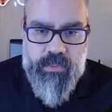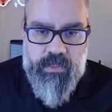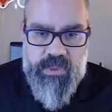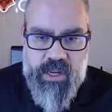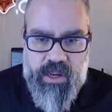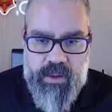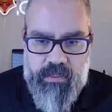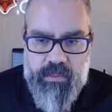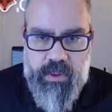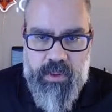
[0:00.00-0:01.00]
Done.
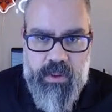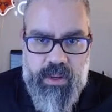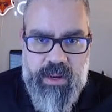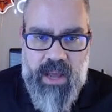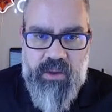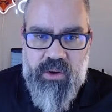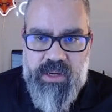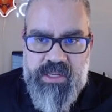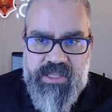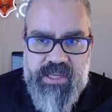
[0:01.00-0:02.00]
Now you're going
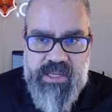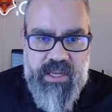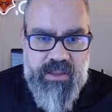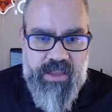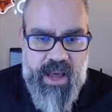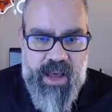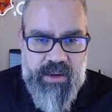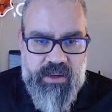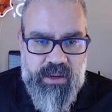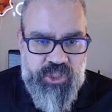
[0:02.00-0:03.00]
to see that
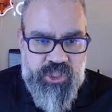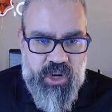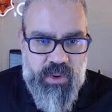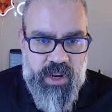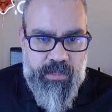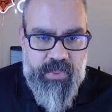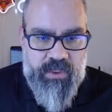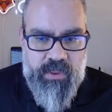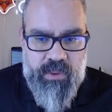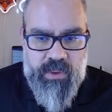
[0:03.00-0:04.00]
show up
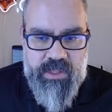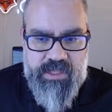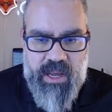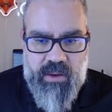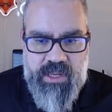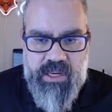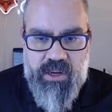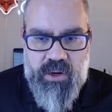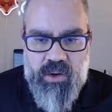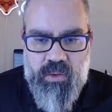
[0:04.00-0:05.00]
down
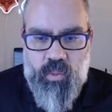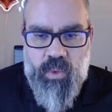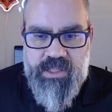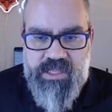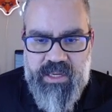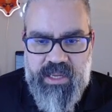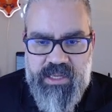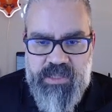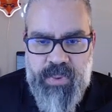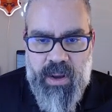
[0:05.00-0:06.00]
here once it
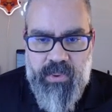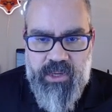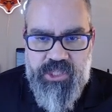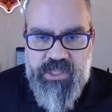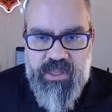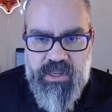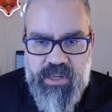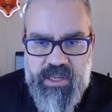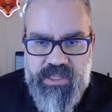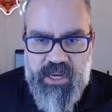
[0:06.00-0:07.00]
gets published.
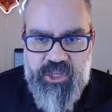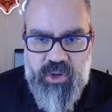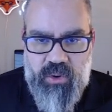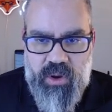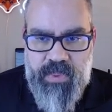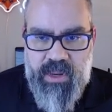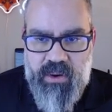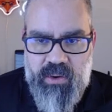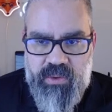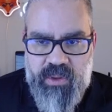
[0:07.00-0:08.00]
It's going to show up
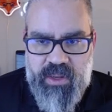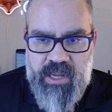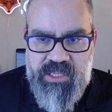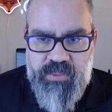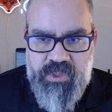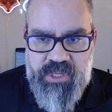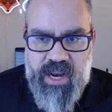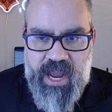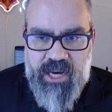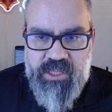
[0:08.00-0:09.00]
here. The customers can
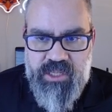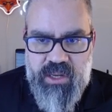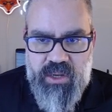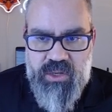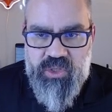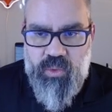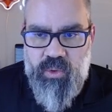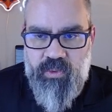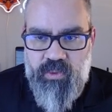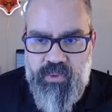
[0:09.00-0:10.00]
actually
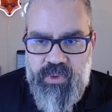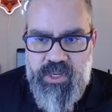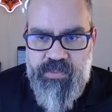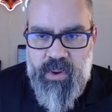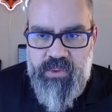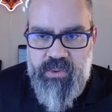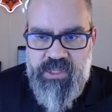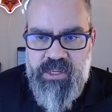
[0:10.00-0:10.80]
scroll through these posts.